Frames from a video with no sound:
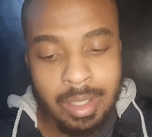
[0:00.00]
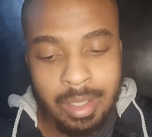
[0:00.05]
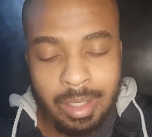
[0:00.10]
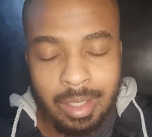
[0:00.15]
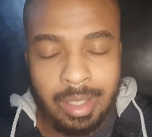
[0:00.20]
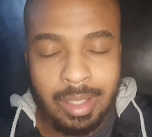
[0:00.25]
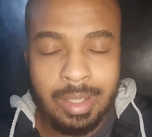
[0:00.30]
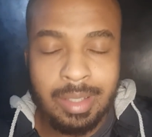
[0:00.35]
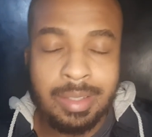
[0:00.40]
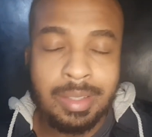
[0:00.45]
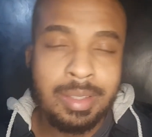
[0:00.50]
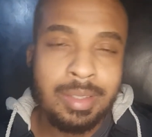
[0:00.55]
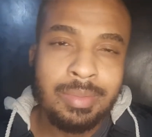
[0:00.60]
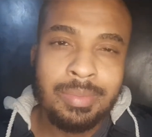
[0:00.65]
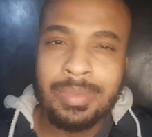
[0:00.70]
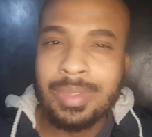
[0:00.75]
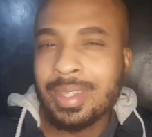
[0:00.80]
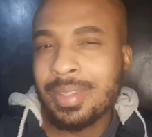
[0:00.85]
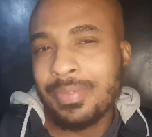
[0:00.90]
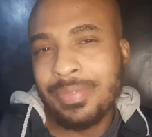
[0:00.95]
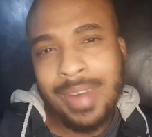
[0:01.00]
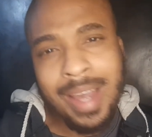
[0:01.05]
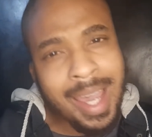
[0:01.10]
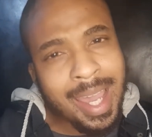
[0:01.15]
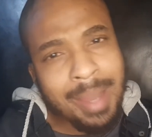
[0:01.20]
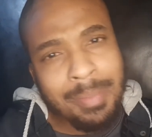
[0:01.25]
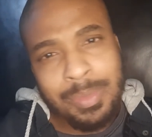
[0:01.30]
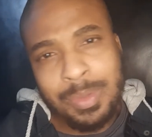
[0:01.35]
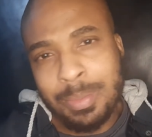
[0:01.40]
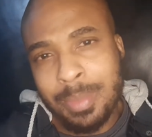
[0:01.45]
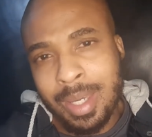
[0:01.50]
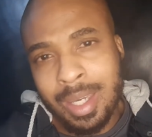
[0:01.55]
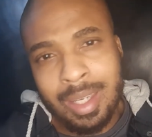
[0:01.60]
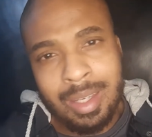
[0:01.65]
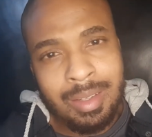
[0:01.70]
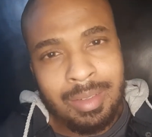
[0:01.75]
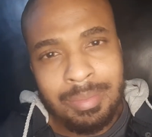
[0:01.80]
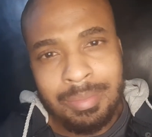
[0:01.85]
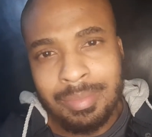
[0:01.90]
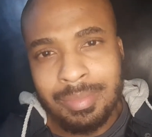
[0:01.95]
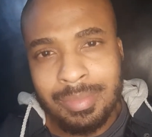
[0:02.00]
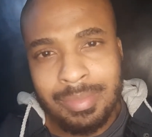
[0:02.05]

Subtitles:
is the vibes, man.